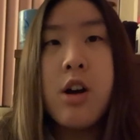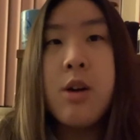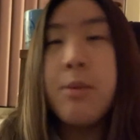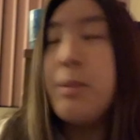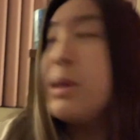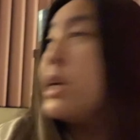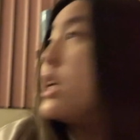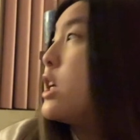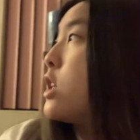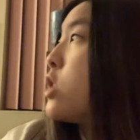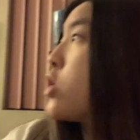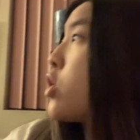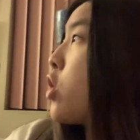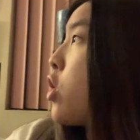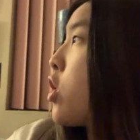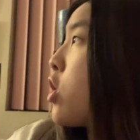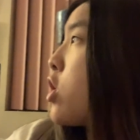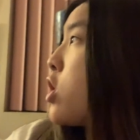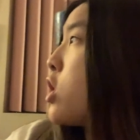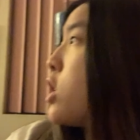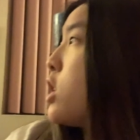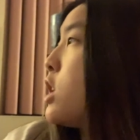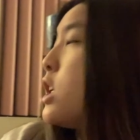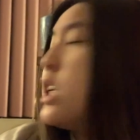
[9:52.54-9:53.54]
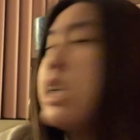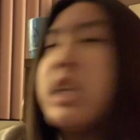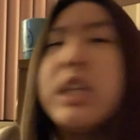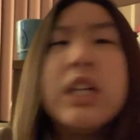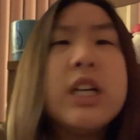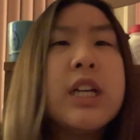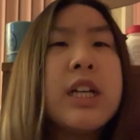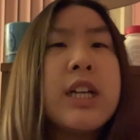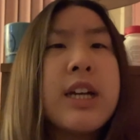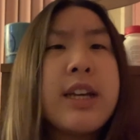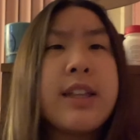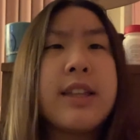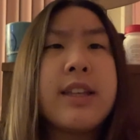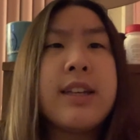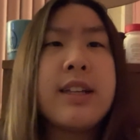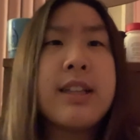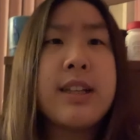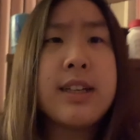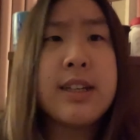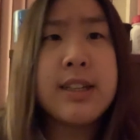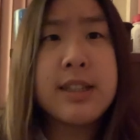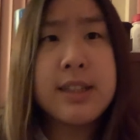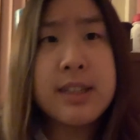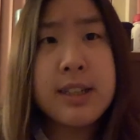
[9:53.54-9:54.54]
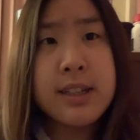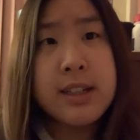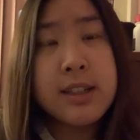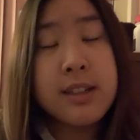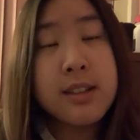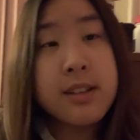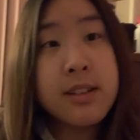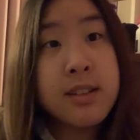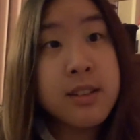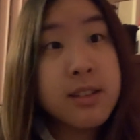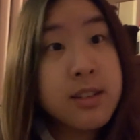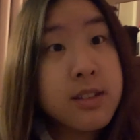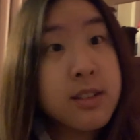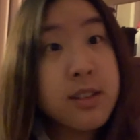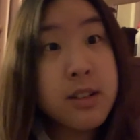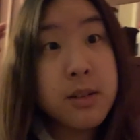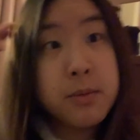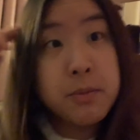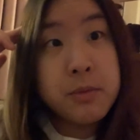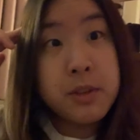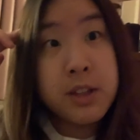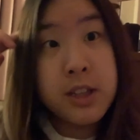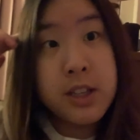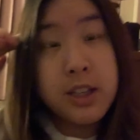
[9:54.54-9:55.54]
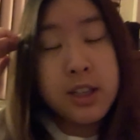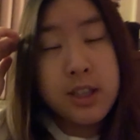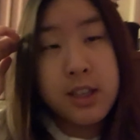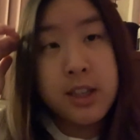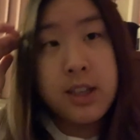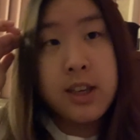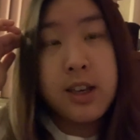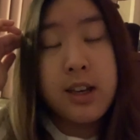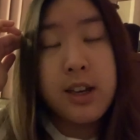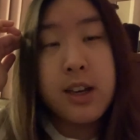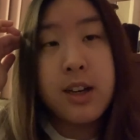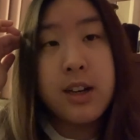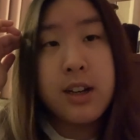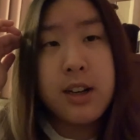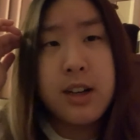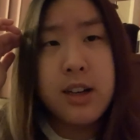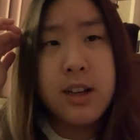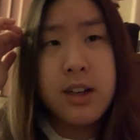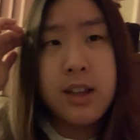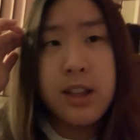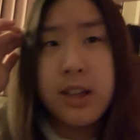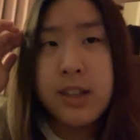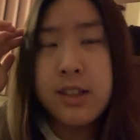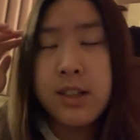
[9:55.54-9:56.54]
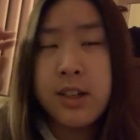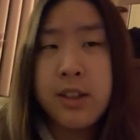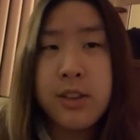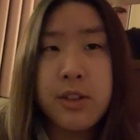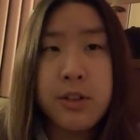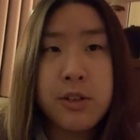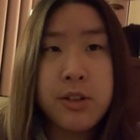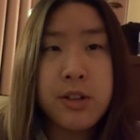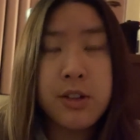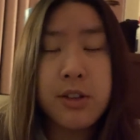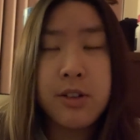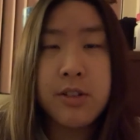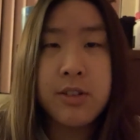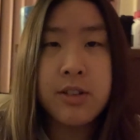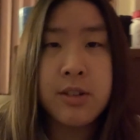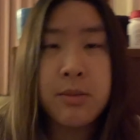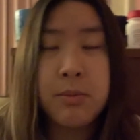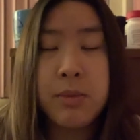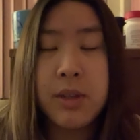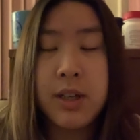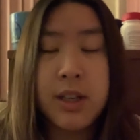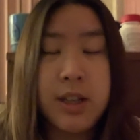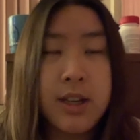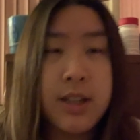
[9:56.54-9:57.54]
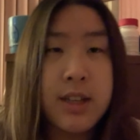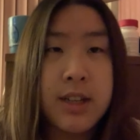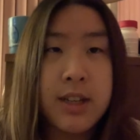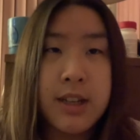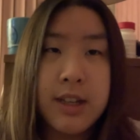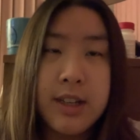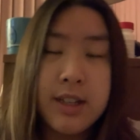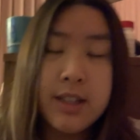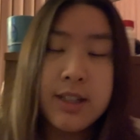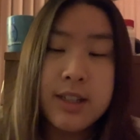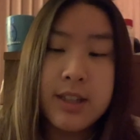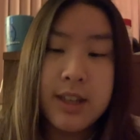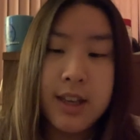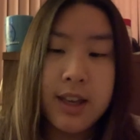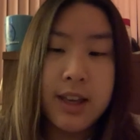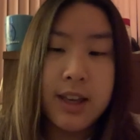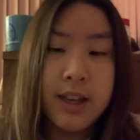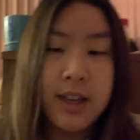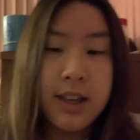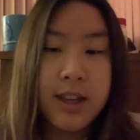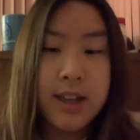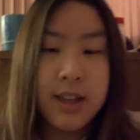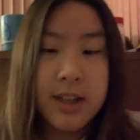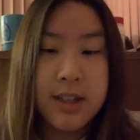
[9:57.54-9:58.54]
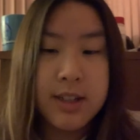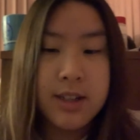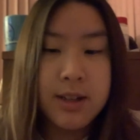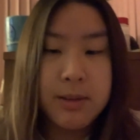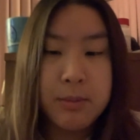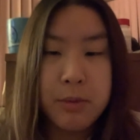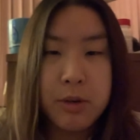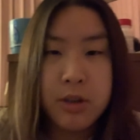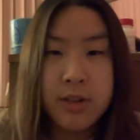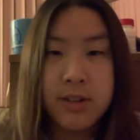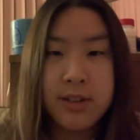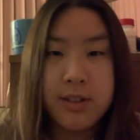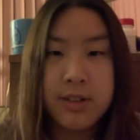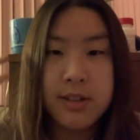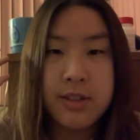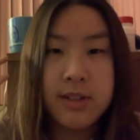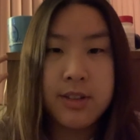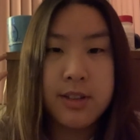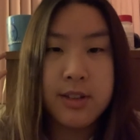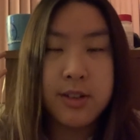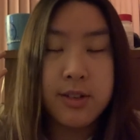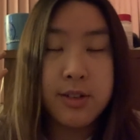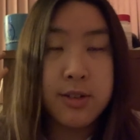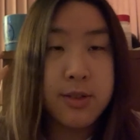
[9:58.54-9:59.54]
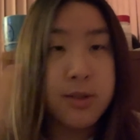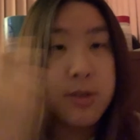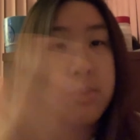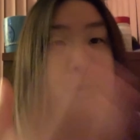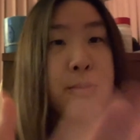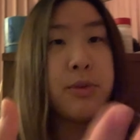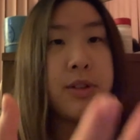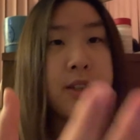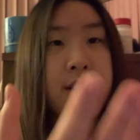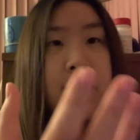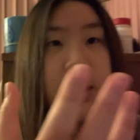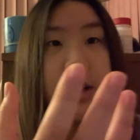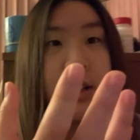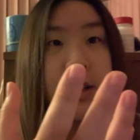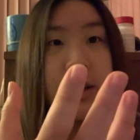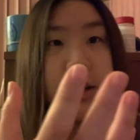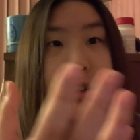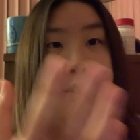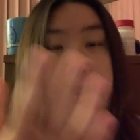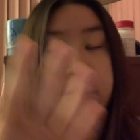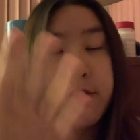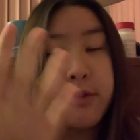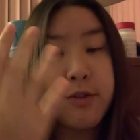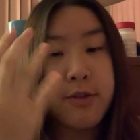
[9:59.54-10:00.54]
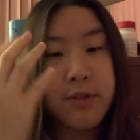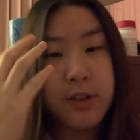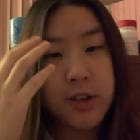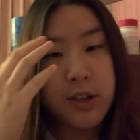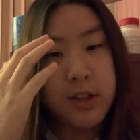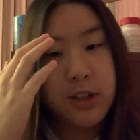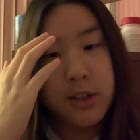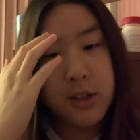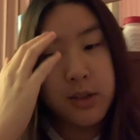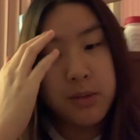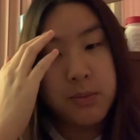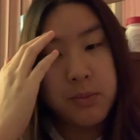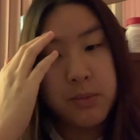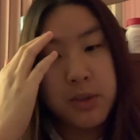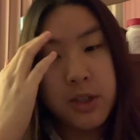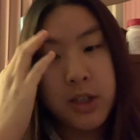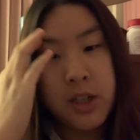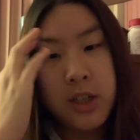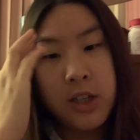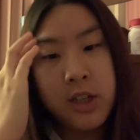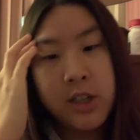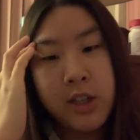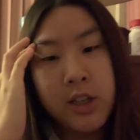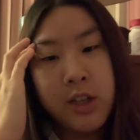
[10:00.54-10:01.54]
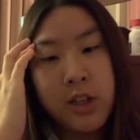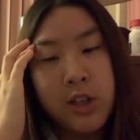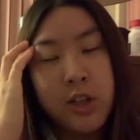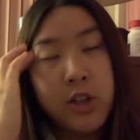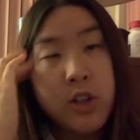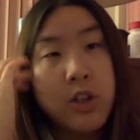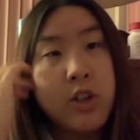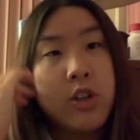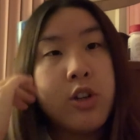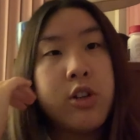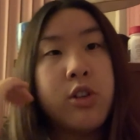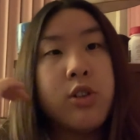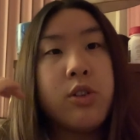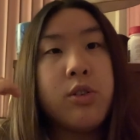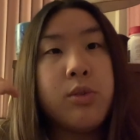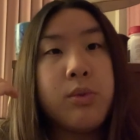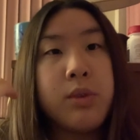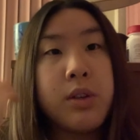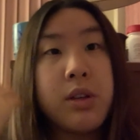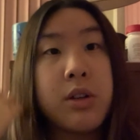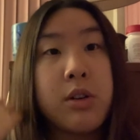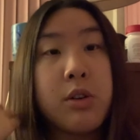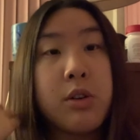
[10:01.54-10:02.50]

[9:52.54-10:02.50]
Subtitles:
It's currently like I think like 10 something, like 10:30 or something at night, and I'm honestly super tired from doing a